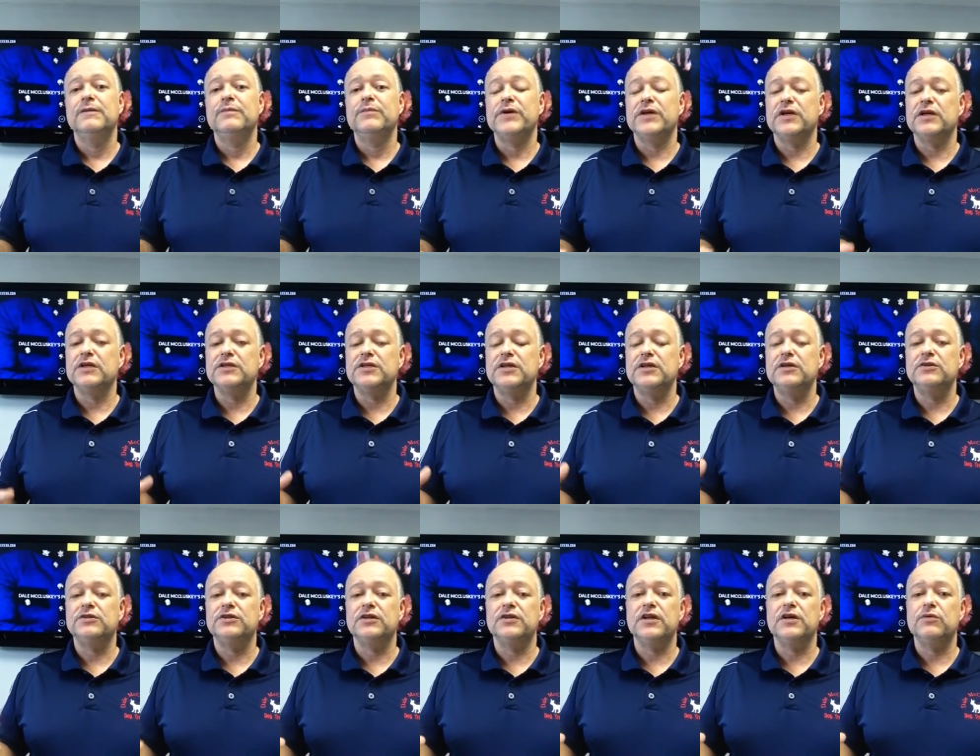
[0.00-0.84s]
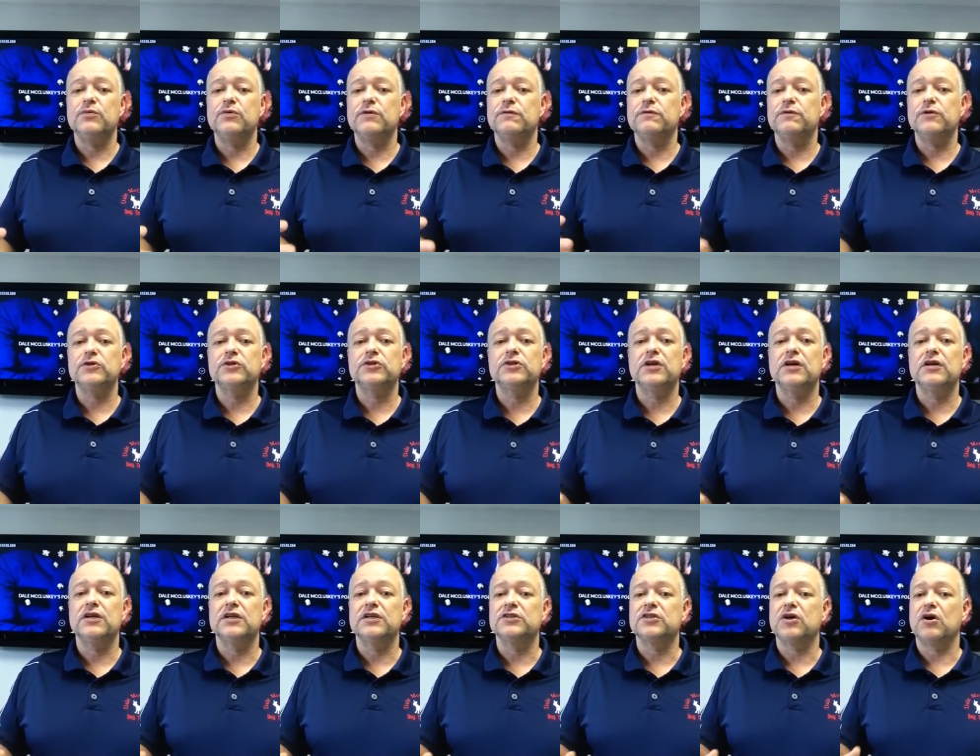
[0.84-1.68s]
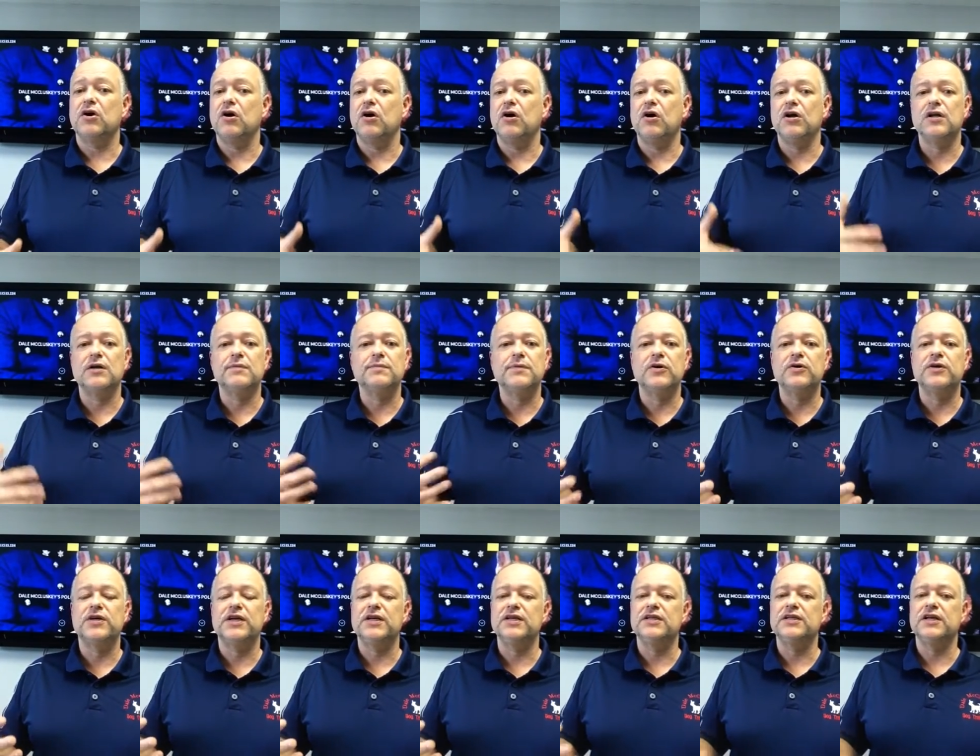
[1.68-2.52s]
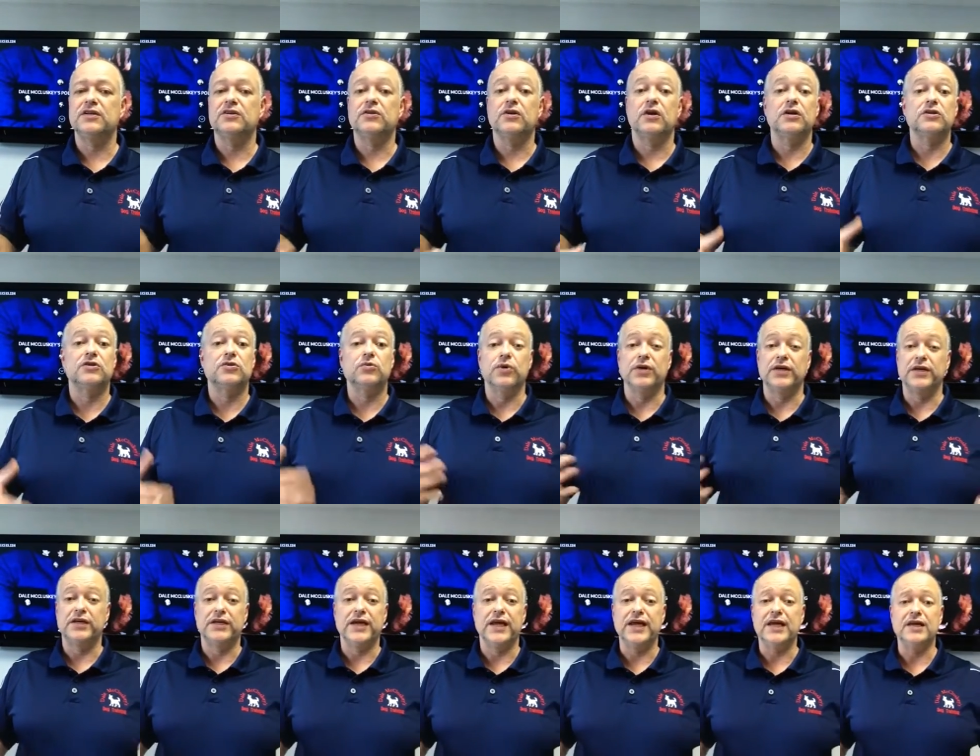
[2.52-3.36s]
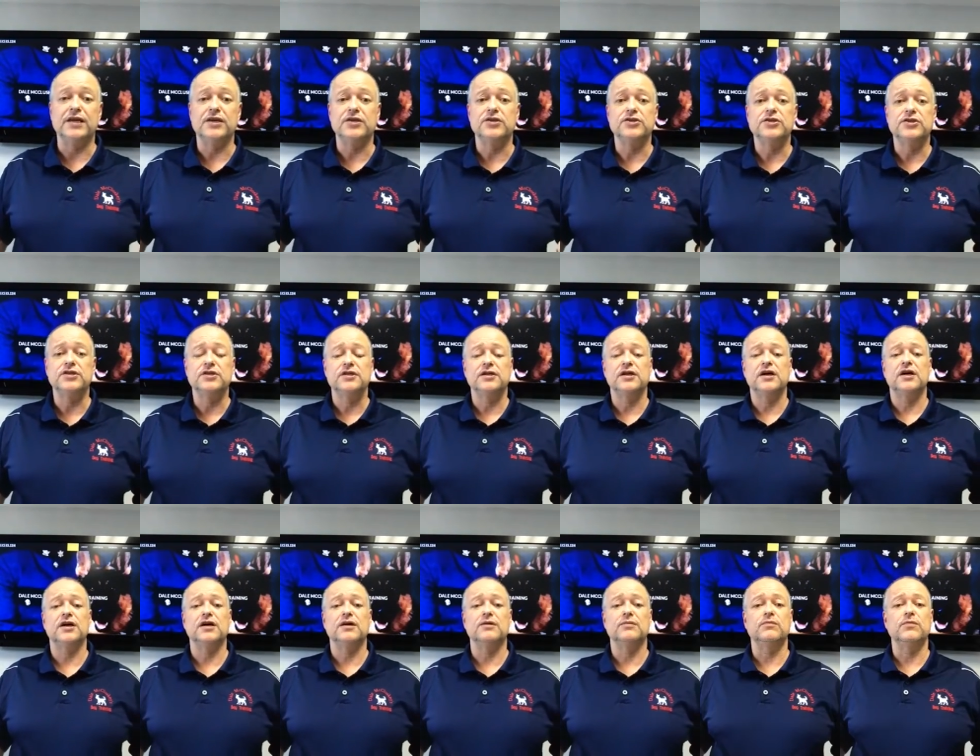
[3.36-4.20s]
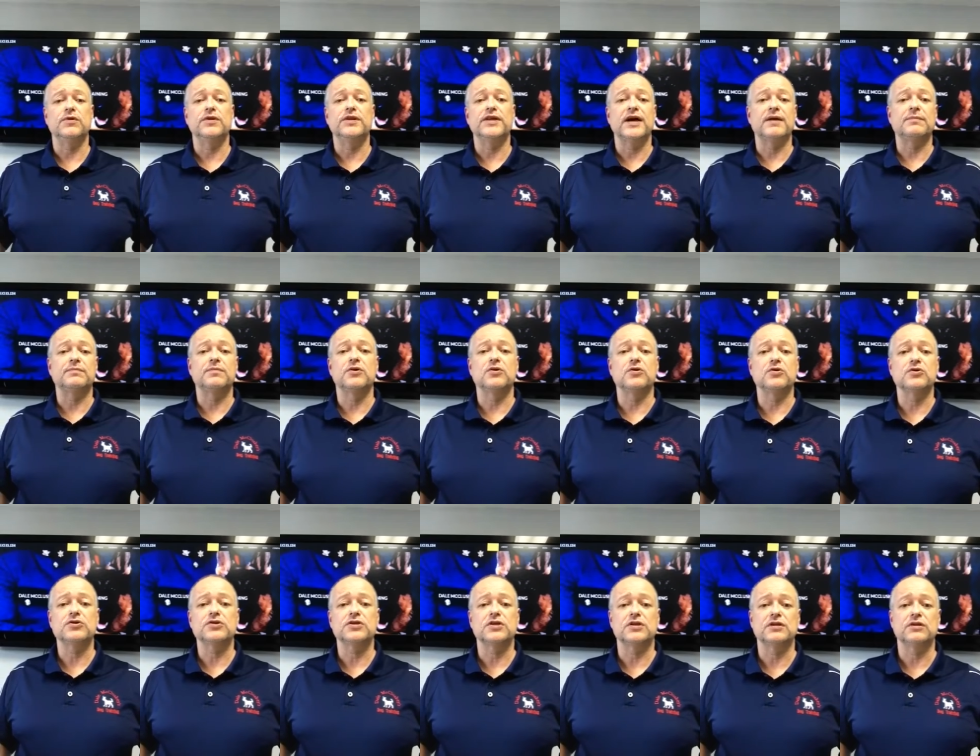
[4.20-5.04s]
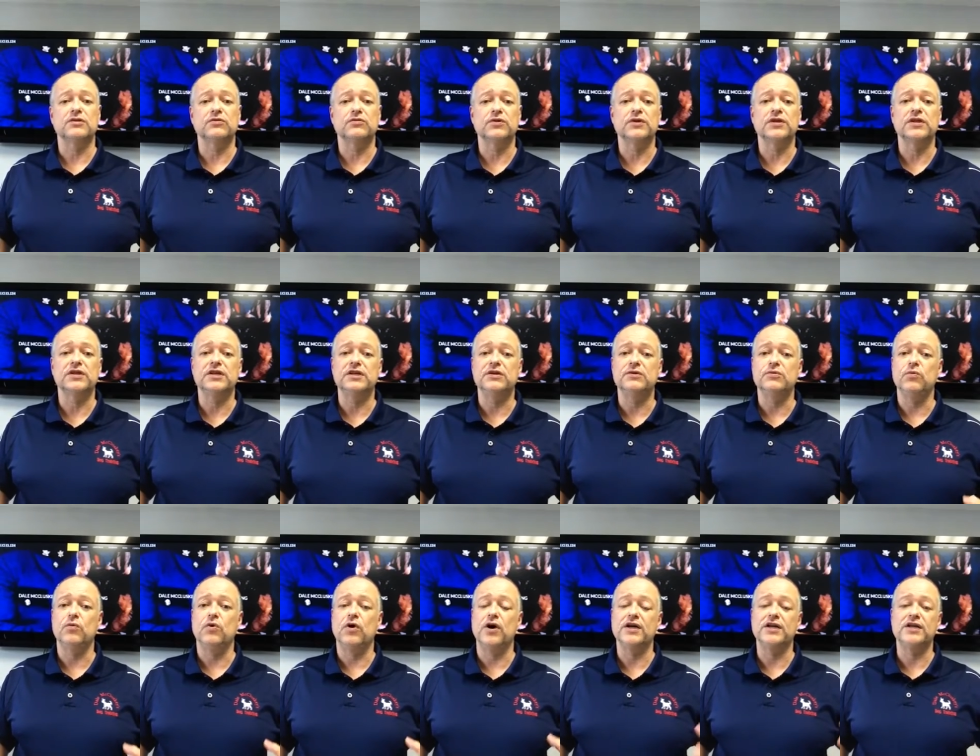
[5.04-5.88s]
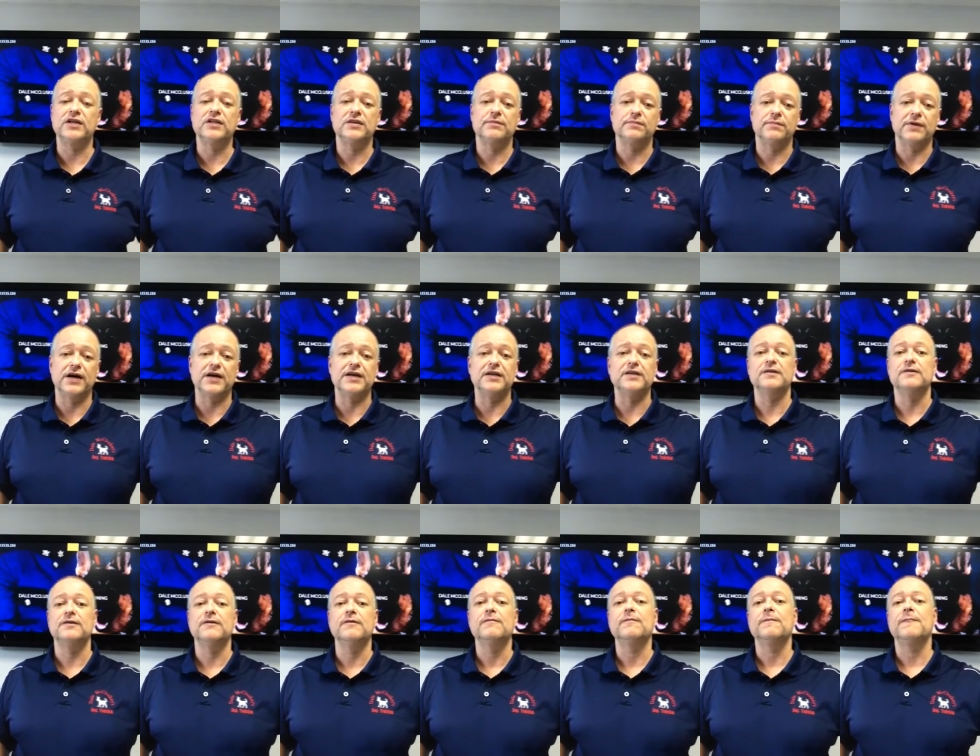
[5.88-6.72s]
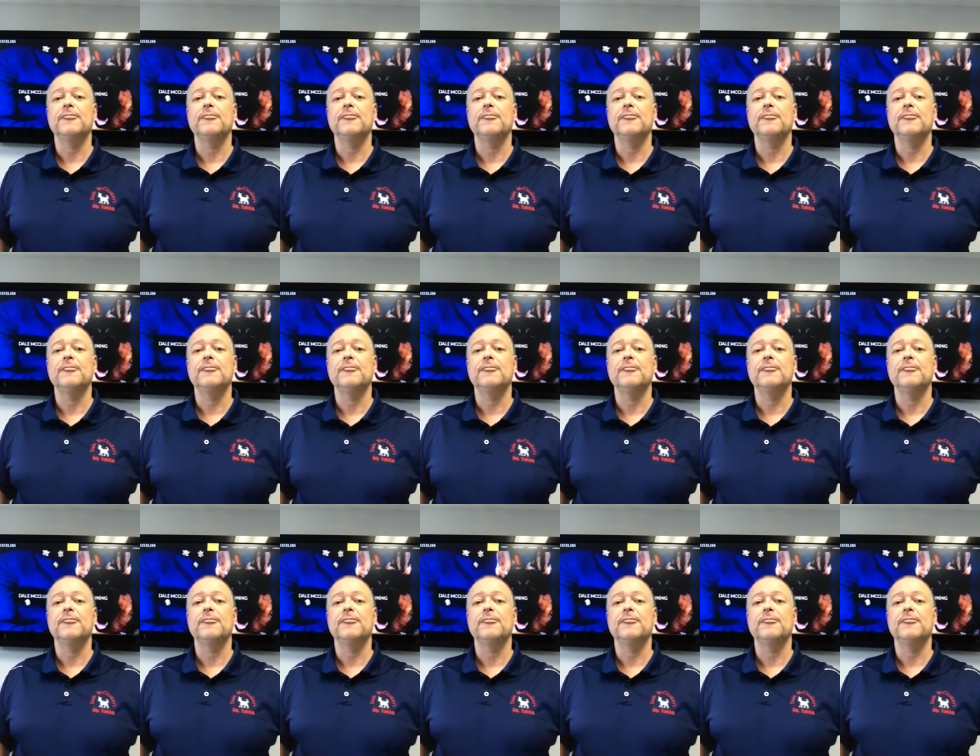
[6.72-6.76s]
Because here's the thing: when you first start, it's all about getting that dog to engage with that person, really wanting the bite,